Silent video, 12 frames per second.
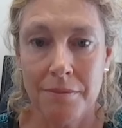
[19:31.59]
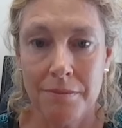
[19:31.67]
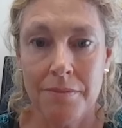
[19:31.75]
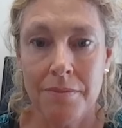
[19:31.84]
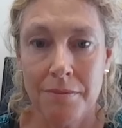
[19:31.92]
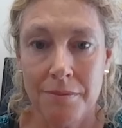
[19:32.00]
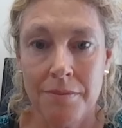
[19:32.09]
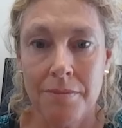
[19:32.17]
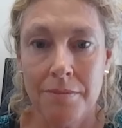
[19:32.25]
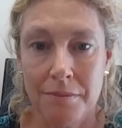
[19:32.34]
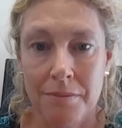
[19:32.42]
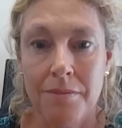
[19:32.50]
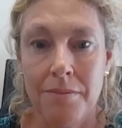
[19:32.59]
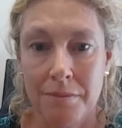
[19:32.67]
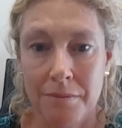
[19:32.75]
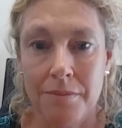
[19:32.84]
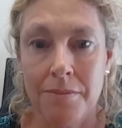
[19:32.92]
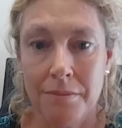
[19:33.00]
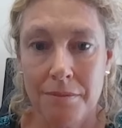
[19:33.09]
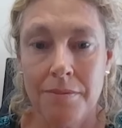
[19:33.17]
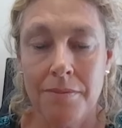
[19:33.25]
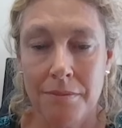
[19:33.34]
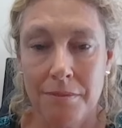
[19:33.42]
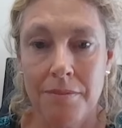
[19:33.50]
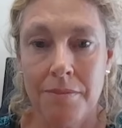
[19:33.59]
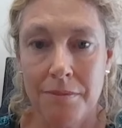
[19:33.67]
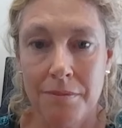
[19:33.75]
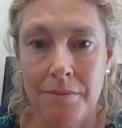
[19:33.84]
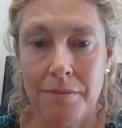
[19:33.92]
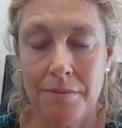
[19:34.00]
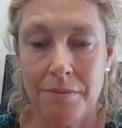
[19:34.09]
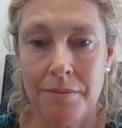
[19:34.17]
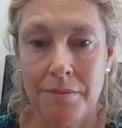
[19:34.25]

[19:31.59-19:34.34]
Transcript: (silent)